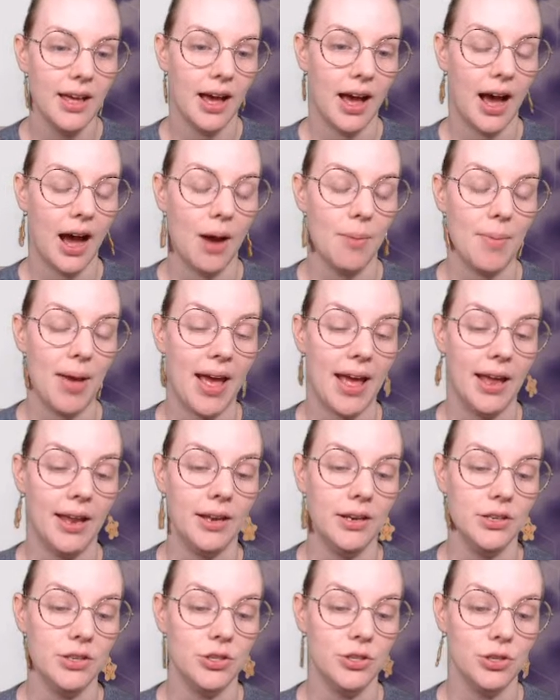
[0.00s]

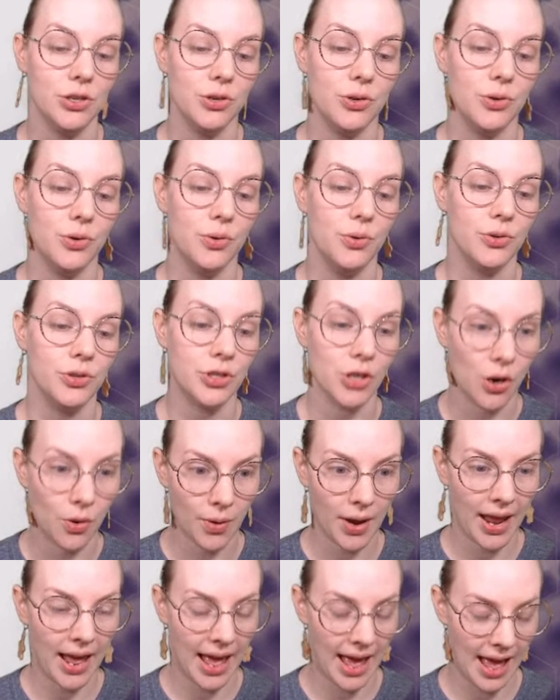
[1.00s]
and you
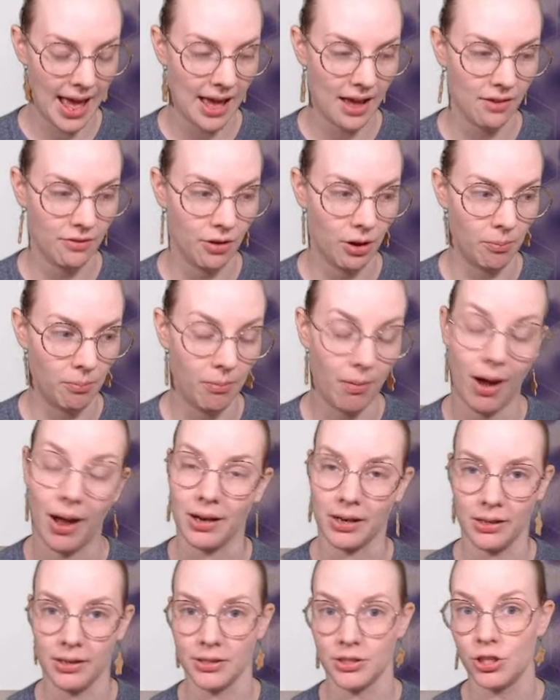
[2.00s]
don't have a
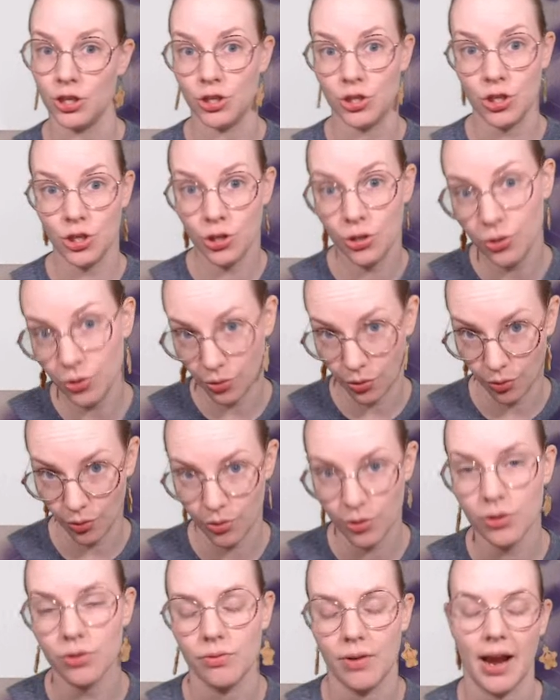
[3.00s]
model to
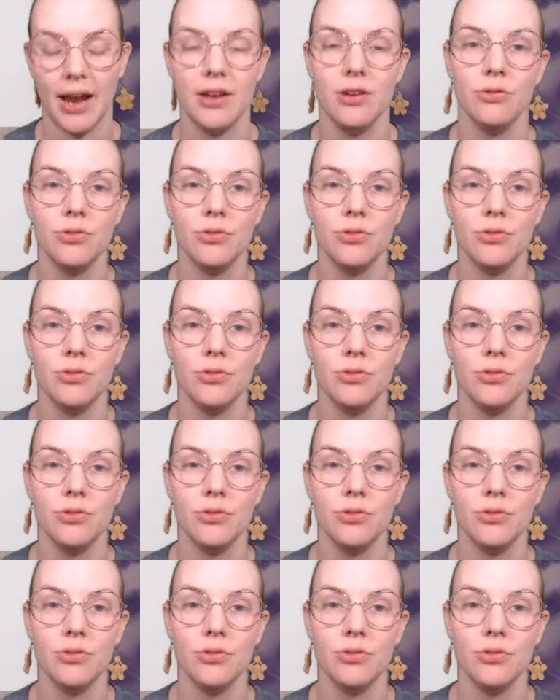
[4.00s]
tune, right?